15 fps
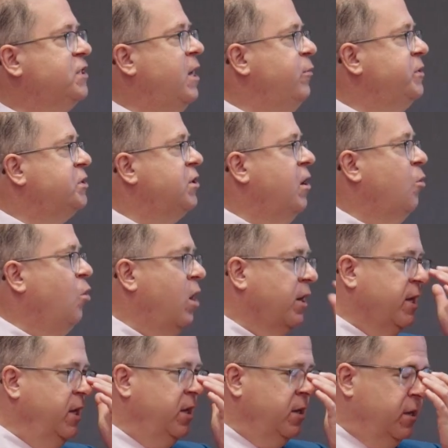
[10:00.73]
how we start
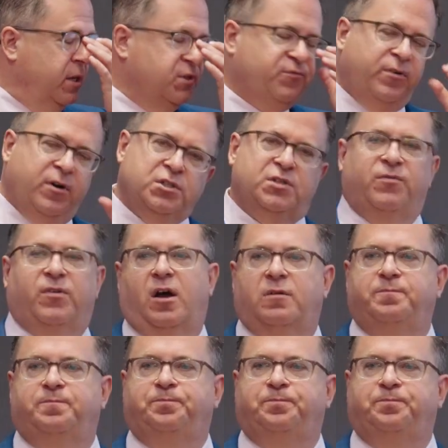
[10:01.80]
walking into this. First of all,